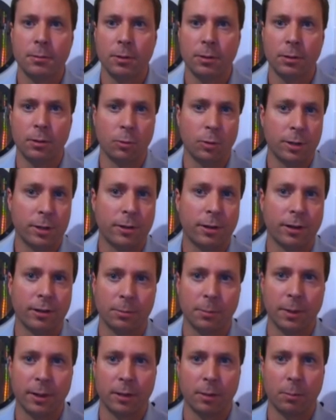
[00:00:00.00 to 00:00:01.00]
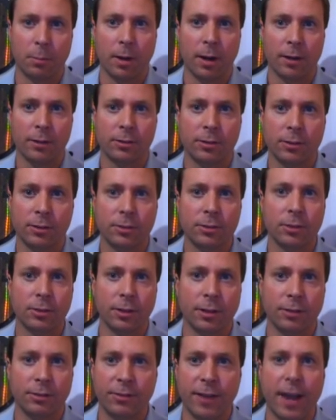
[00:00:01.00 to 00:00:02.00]
with the Woodcrest microprocessor,
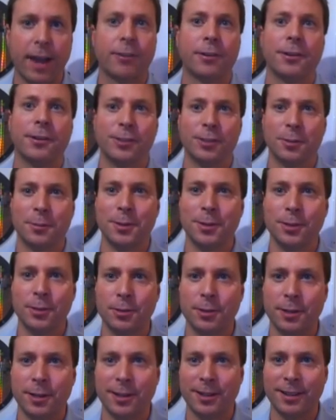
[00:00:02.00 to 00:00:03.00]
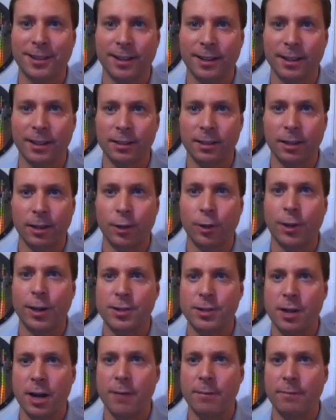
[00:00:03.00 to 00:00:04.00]
so the factories have been doing uh, a
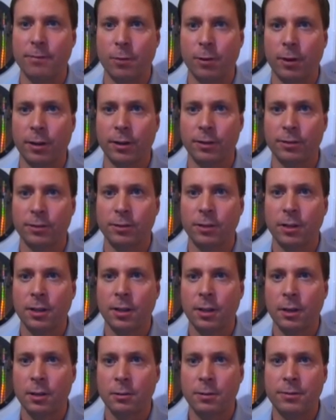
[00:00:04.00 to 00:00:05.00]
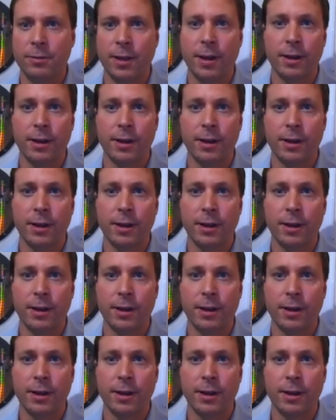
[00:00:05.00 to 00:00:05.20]
great job for us. We've